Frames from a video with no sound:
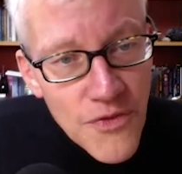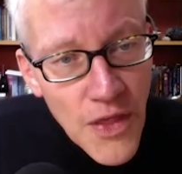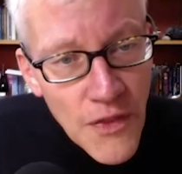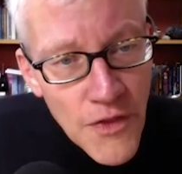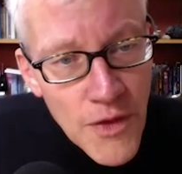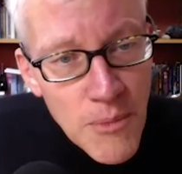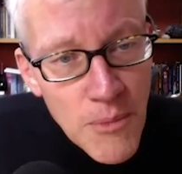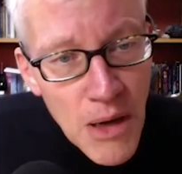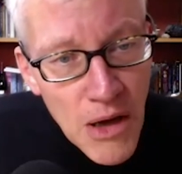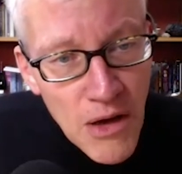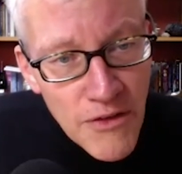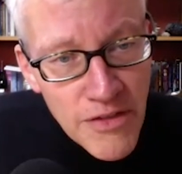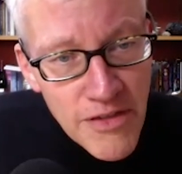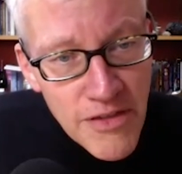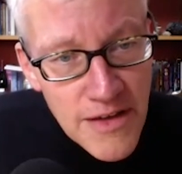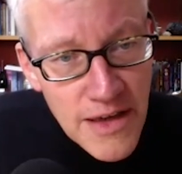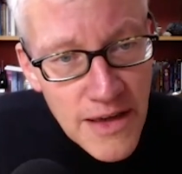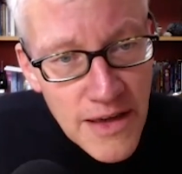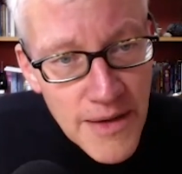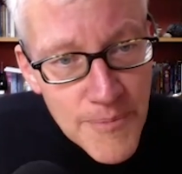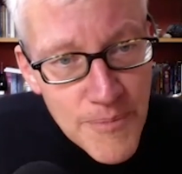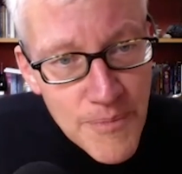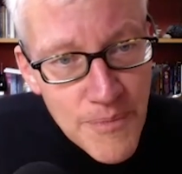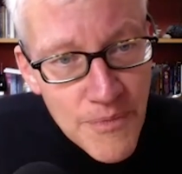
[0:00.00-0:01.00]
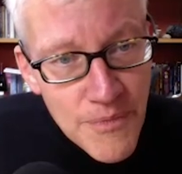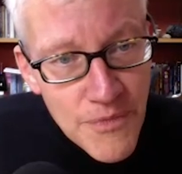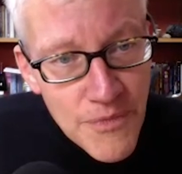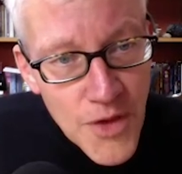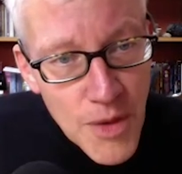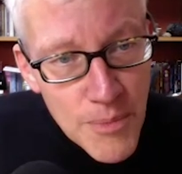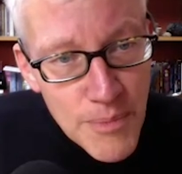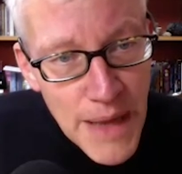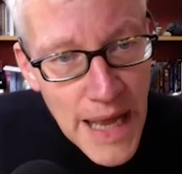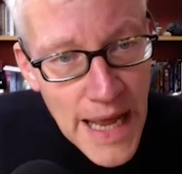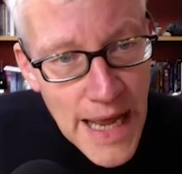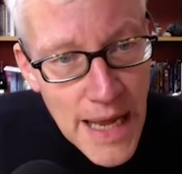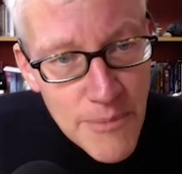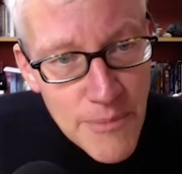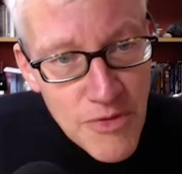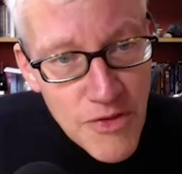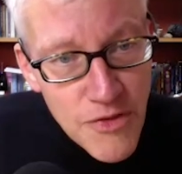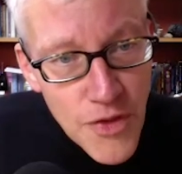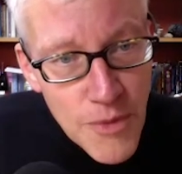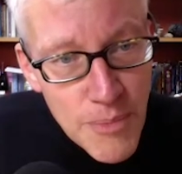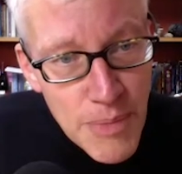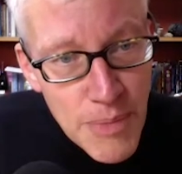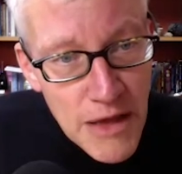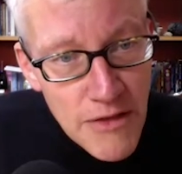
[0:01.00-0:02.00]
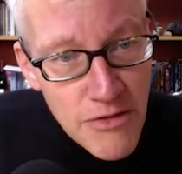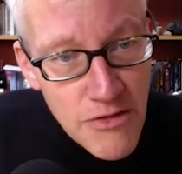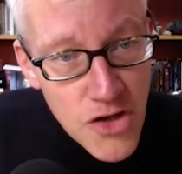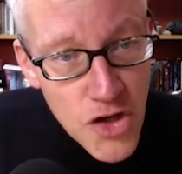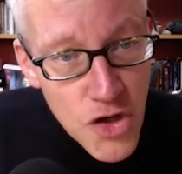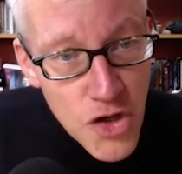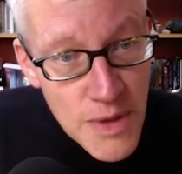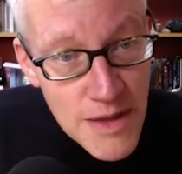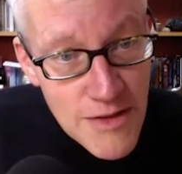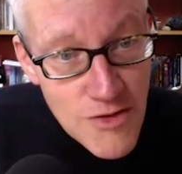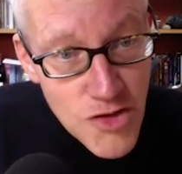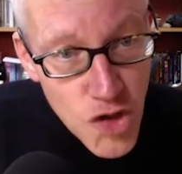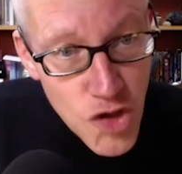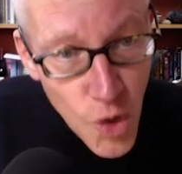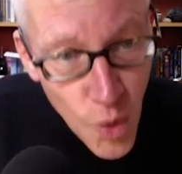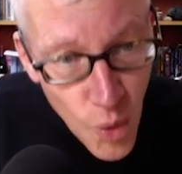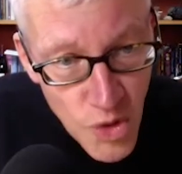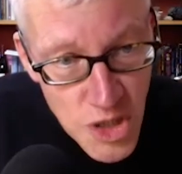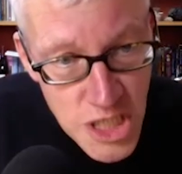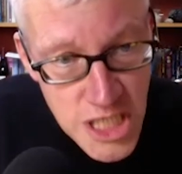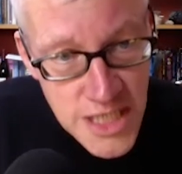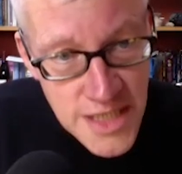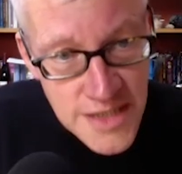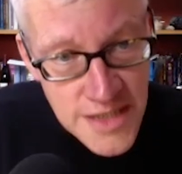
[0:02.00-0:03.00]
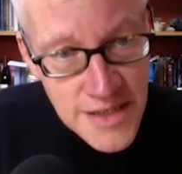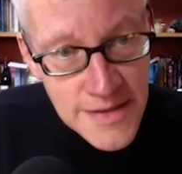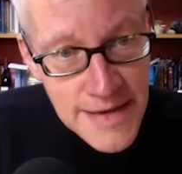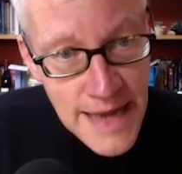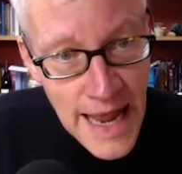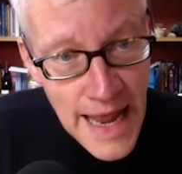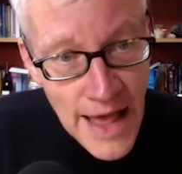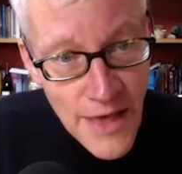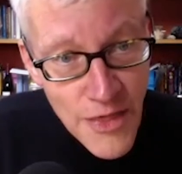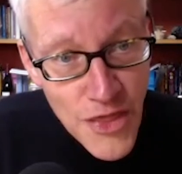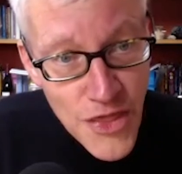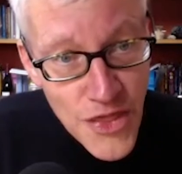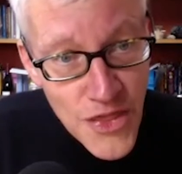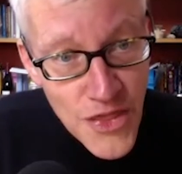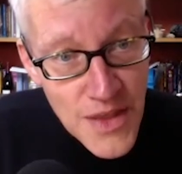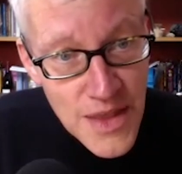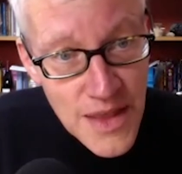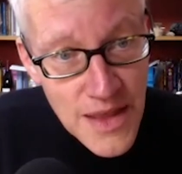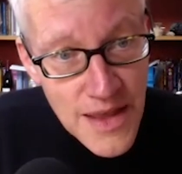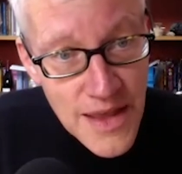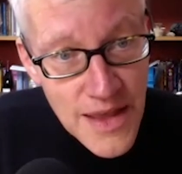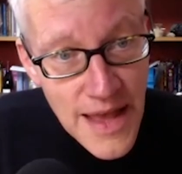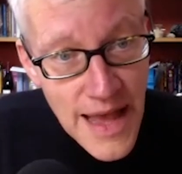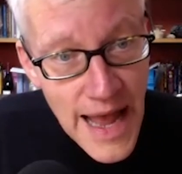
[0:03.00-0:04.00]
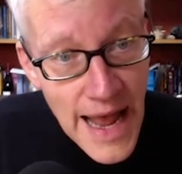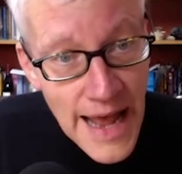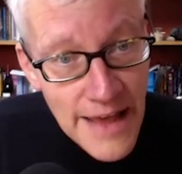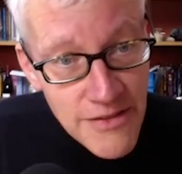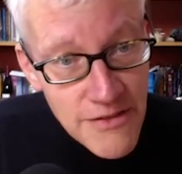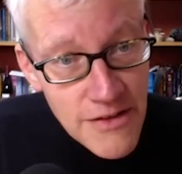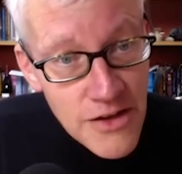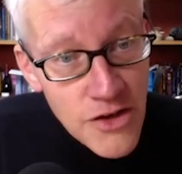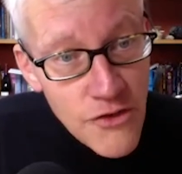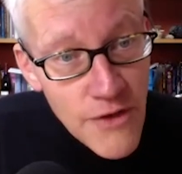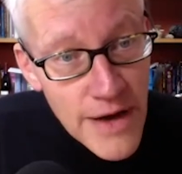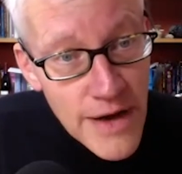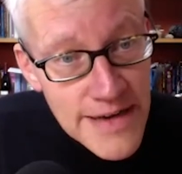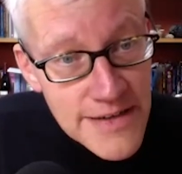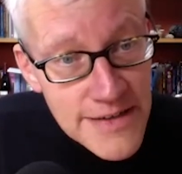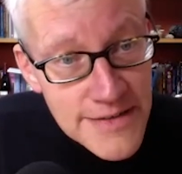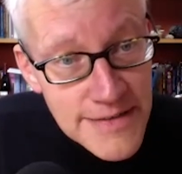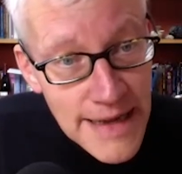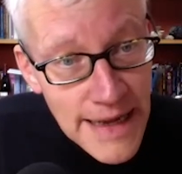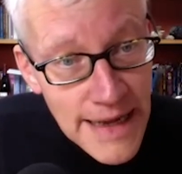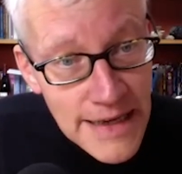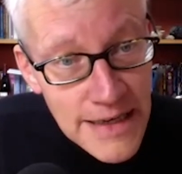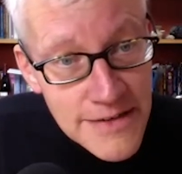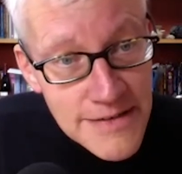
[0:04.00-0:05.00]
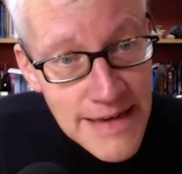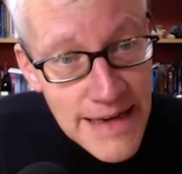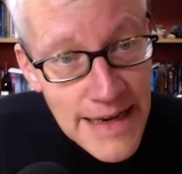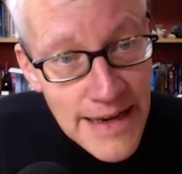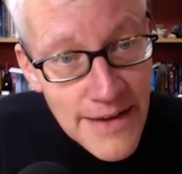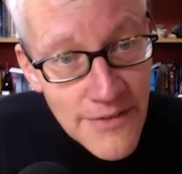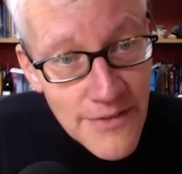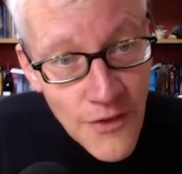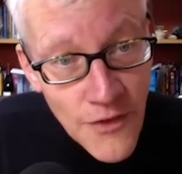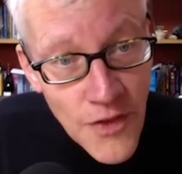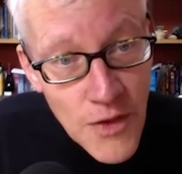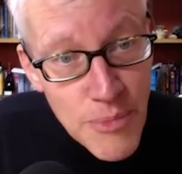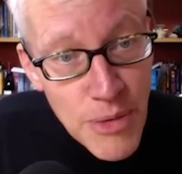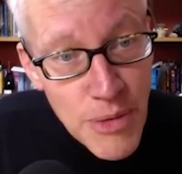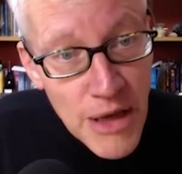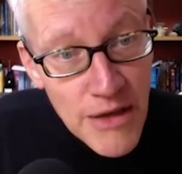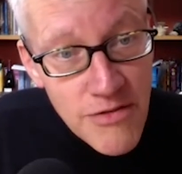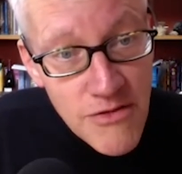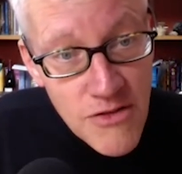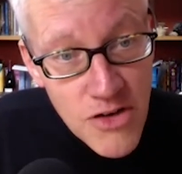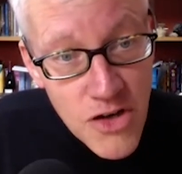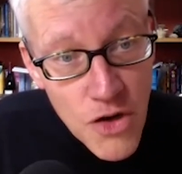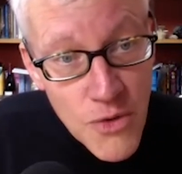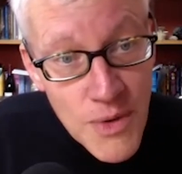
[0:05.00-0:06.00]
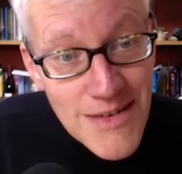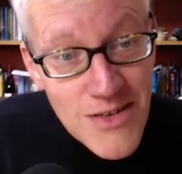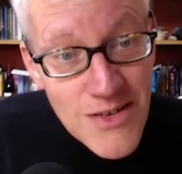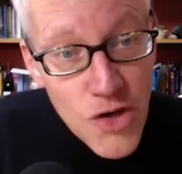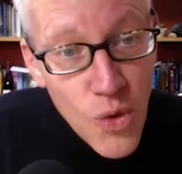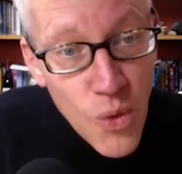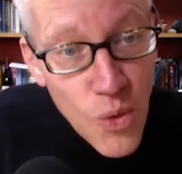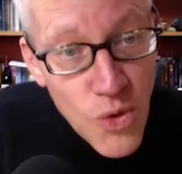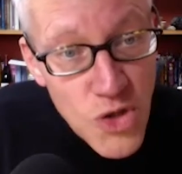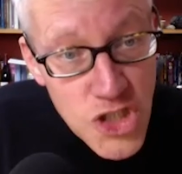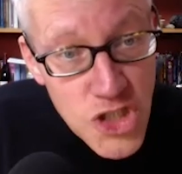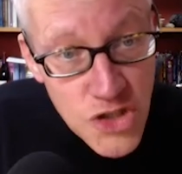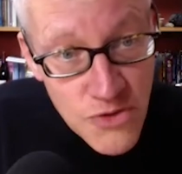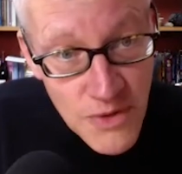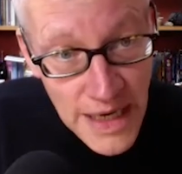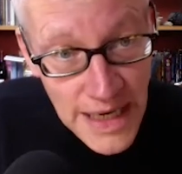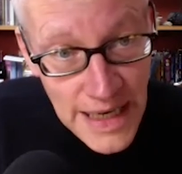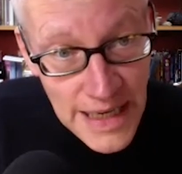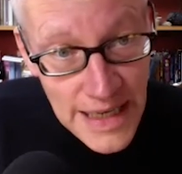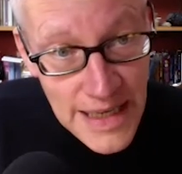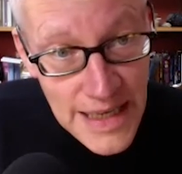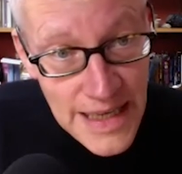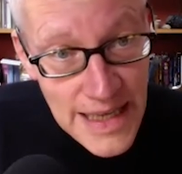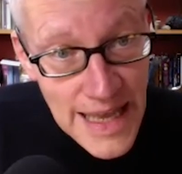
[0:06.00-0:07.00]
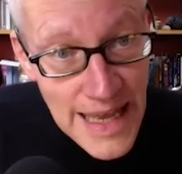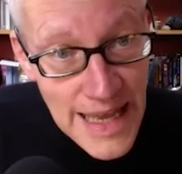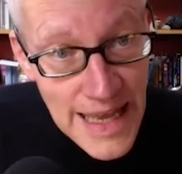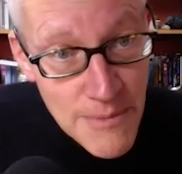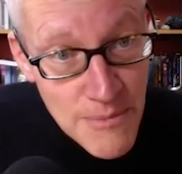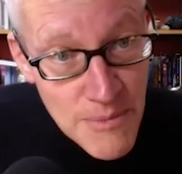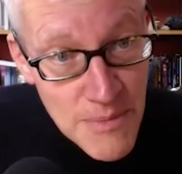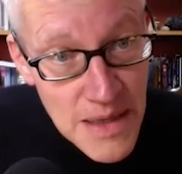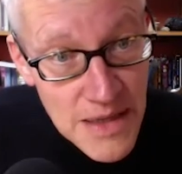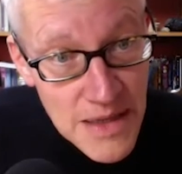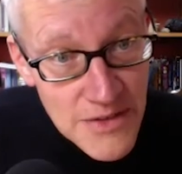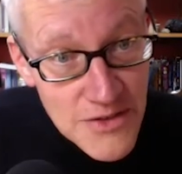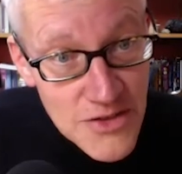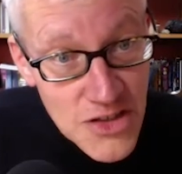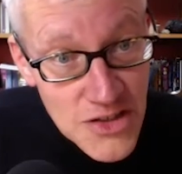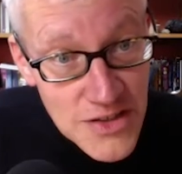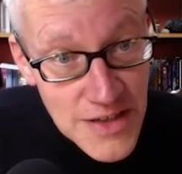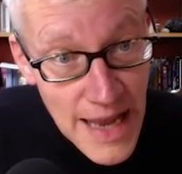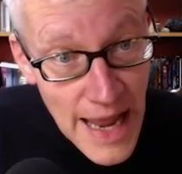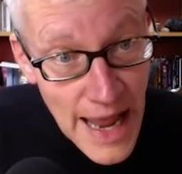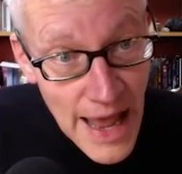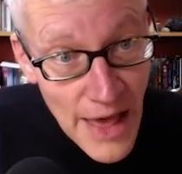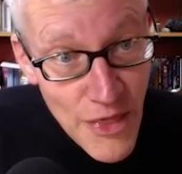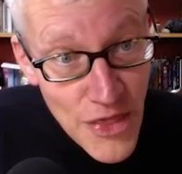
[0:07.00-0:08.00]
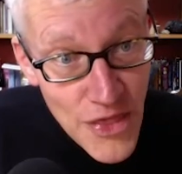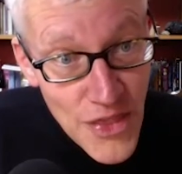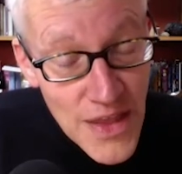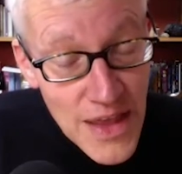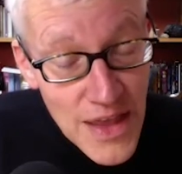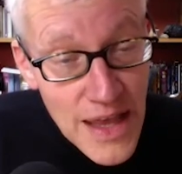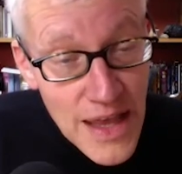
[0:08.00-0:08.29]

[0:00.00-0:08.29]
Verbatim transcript: than the master, that perhaps the person who is tortured to death has a greater dignity than the person who is torturing him to death.